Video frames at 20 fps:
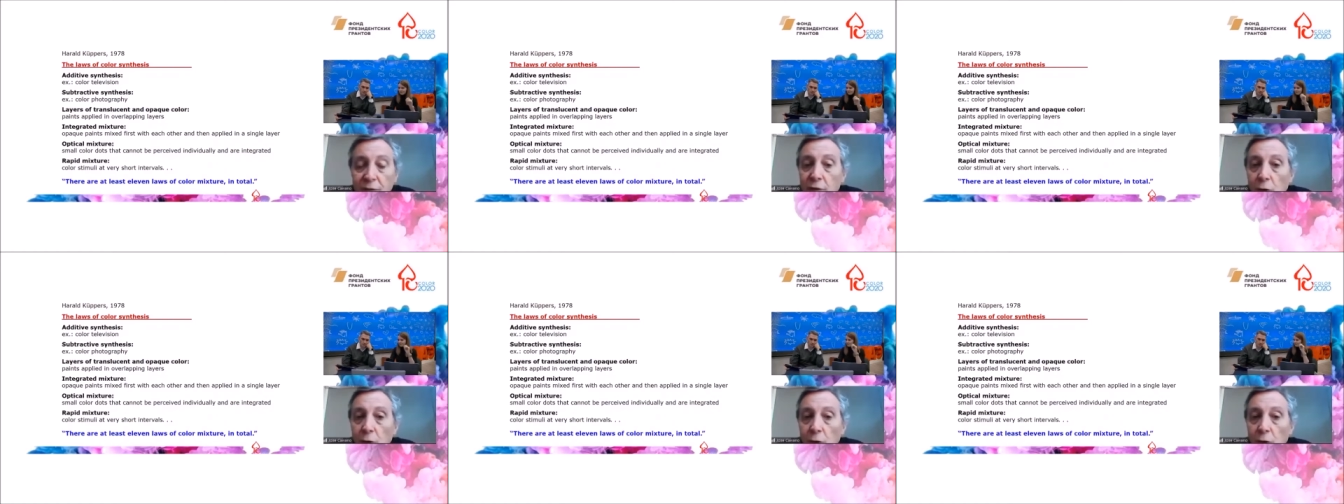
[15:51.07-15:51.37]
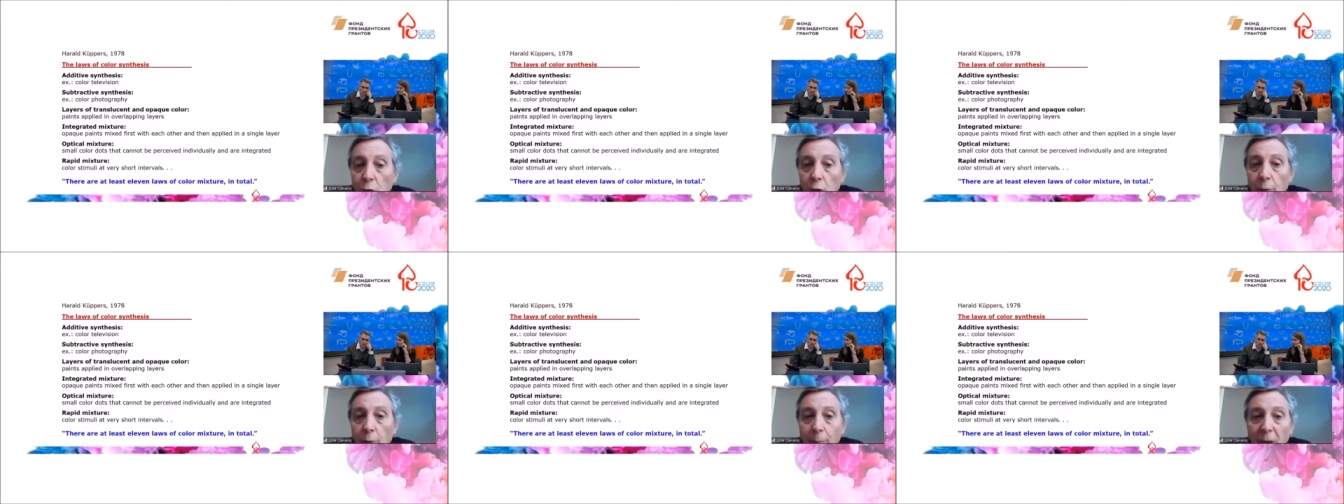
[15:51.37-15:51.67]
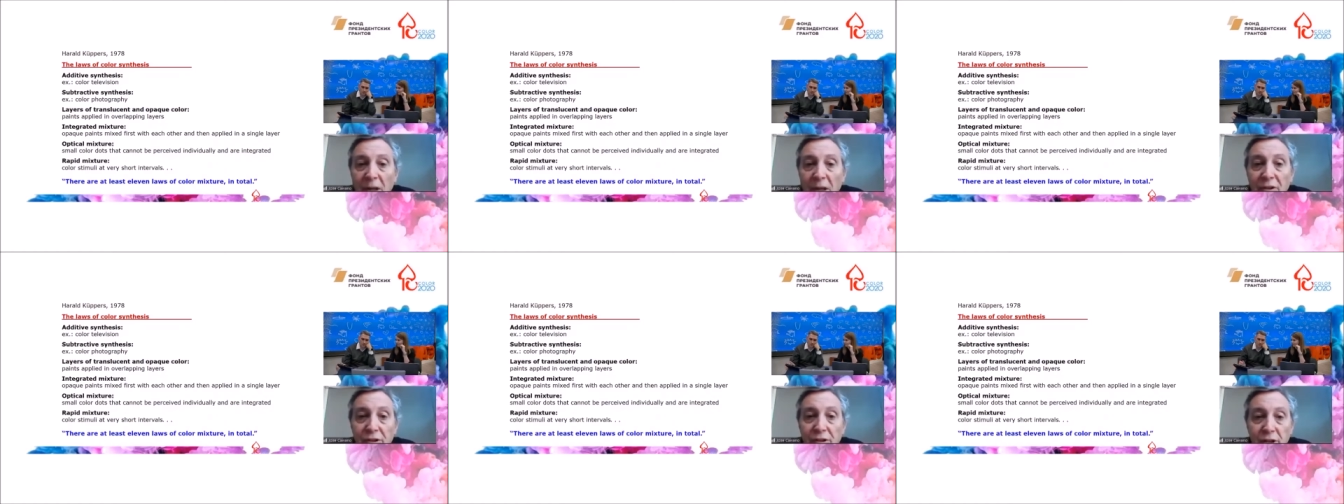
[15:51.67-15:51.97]
color
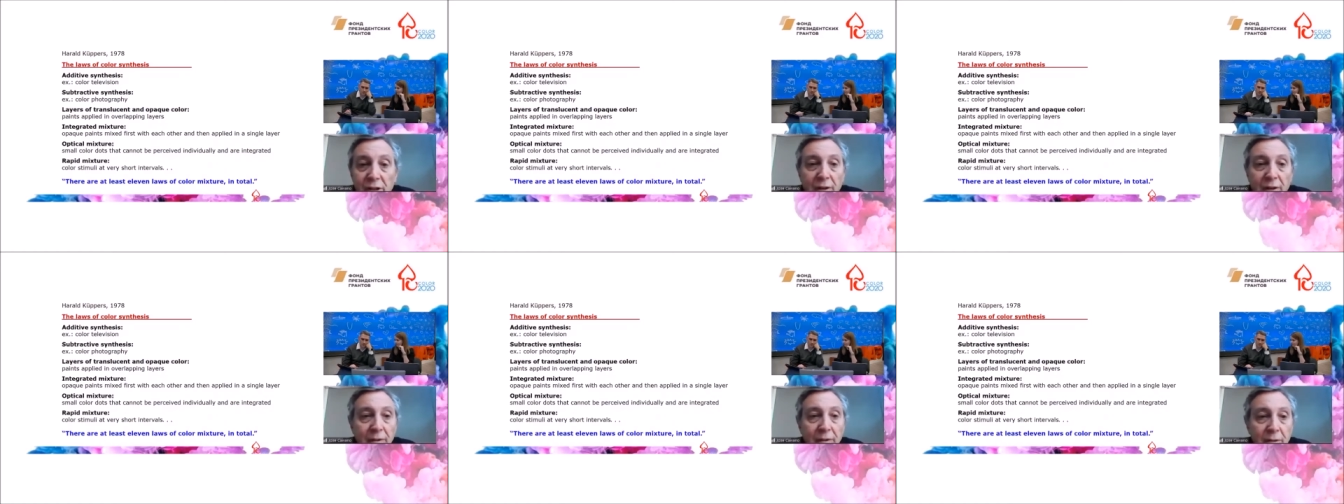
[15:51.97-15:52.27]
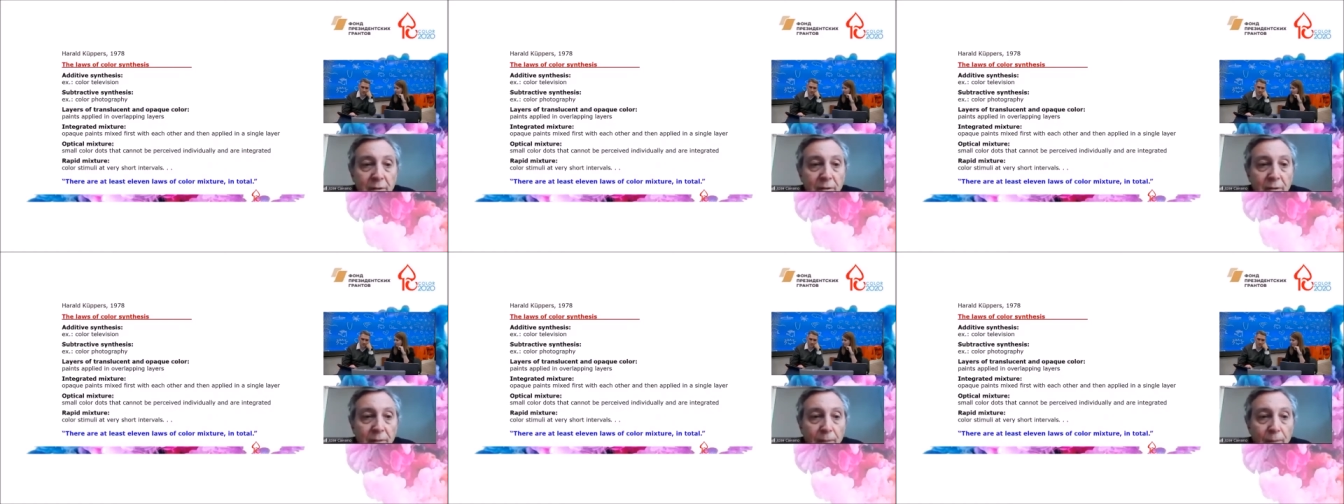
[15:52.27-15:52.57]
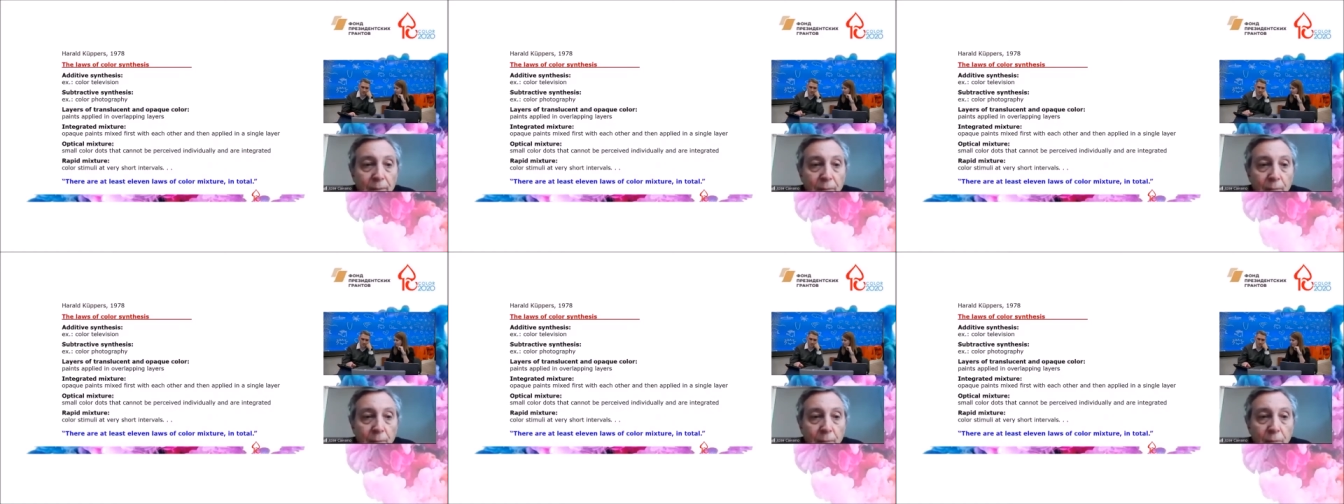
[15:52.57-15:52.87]
mixture,
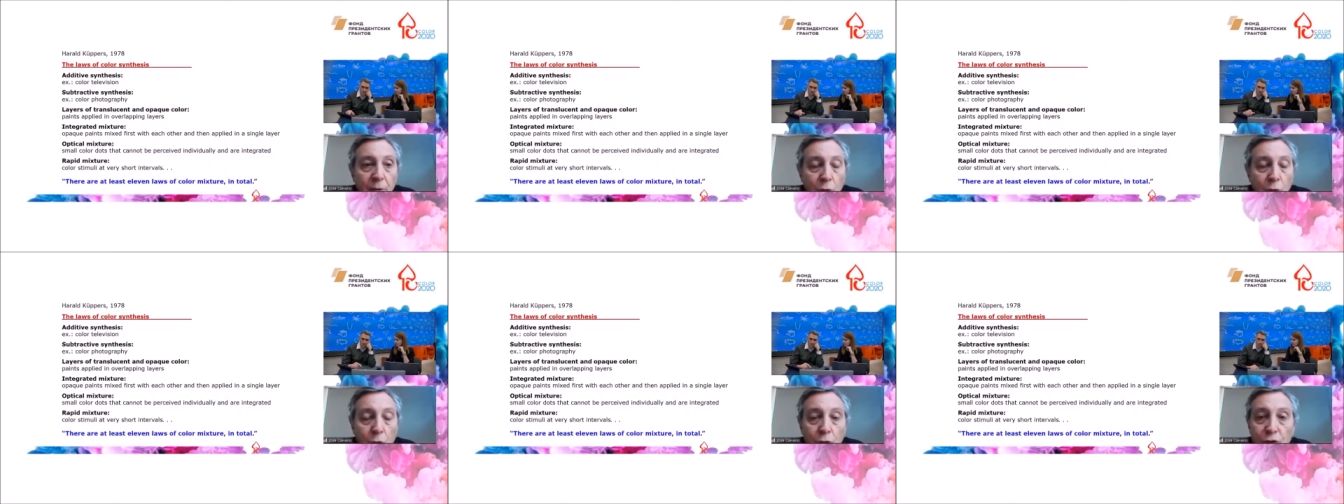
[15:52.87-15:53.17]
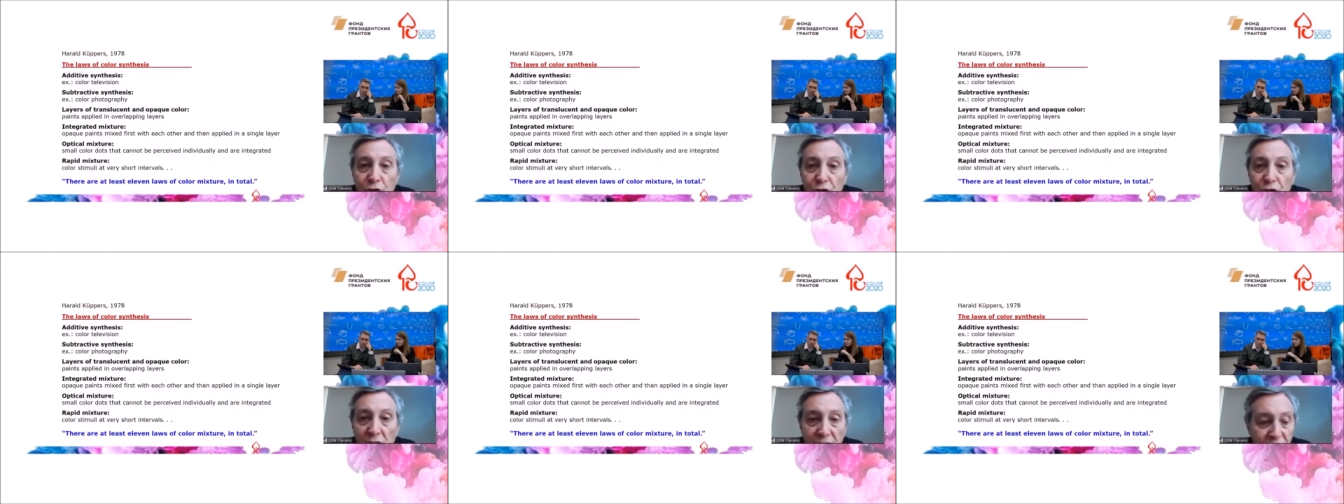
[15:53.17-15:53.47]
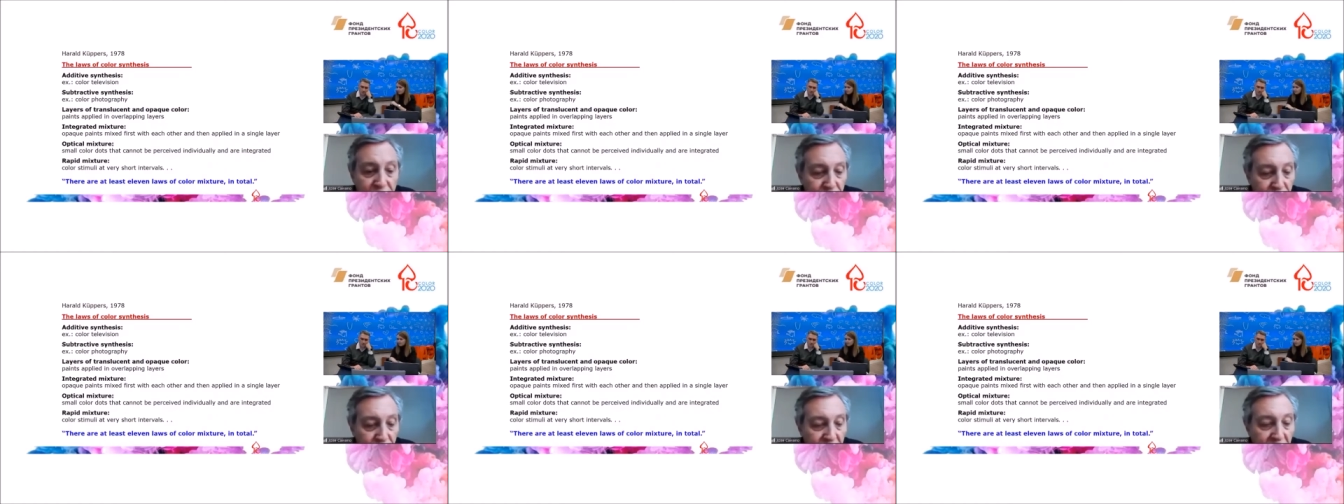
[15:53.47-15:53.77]
not just
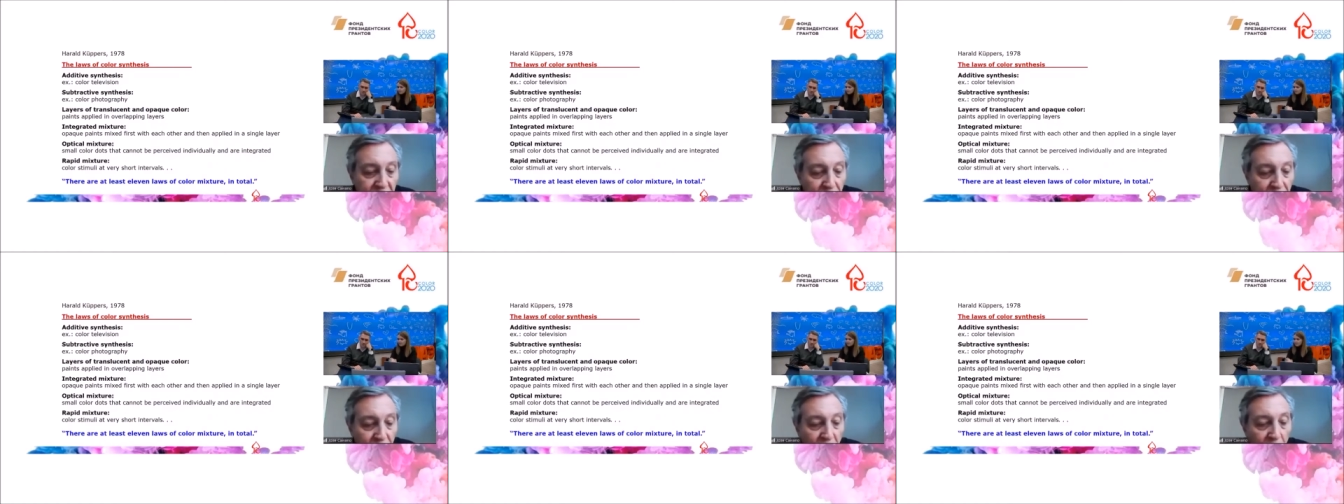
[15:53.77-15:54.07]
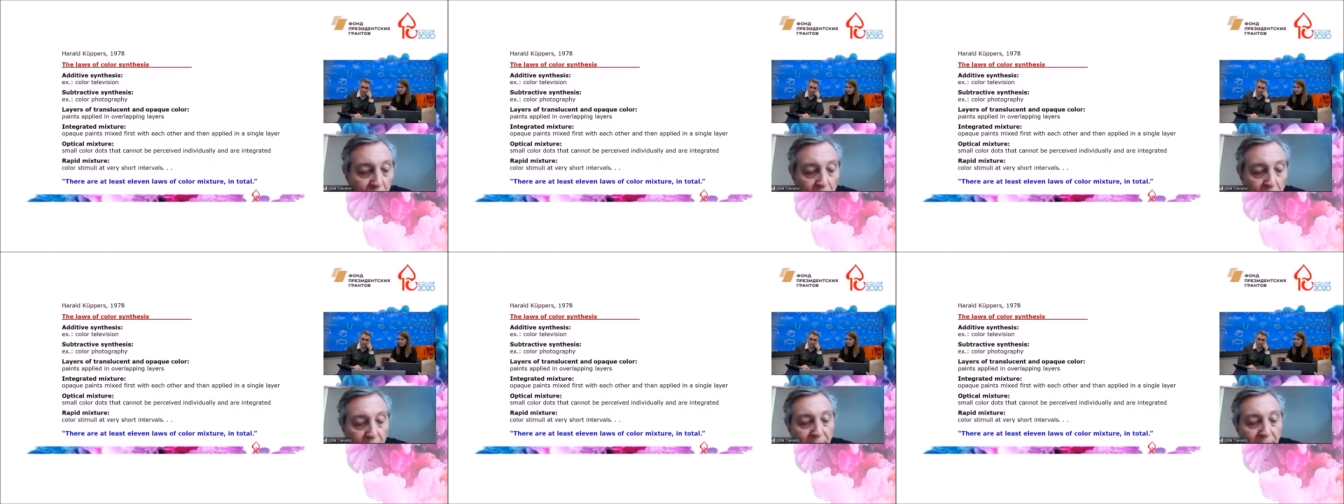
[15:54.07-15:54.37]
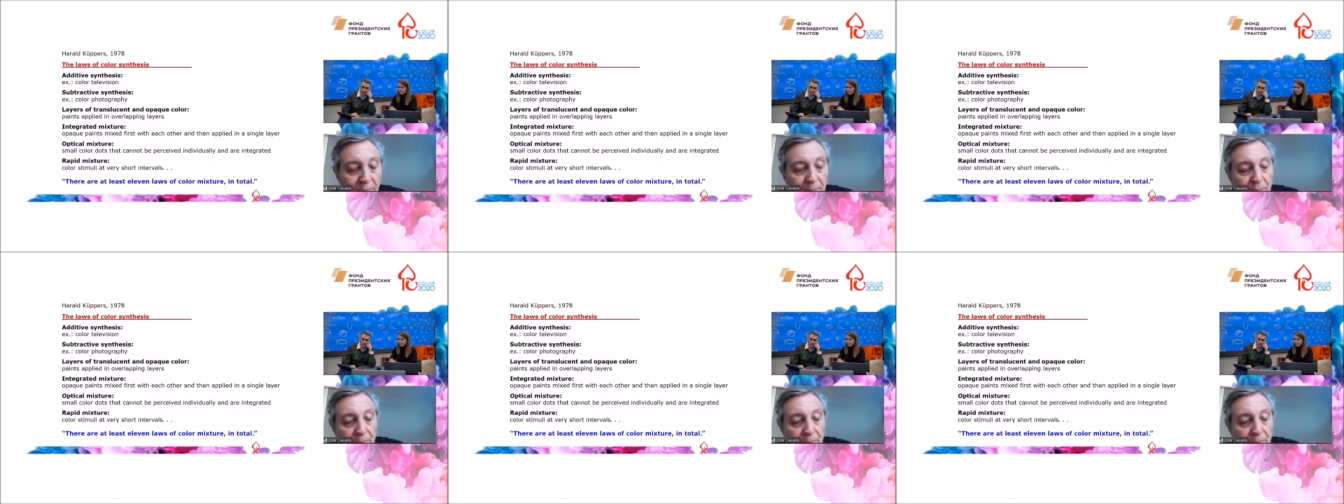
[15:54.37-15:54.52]
three, 11.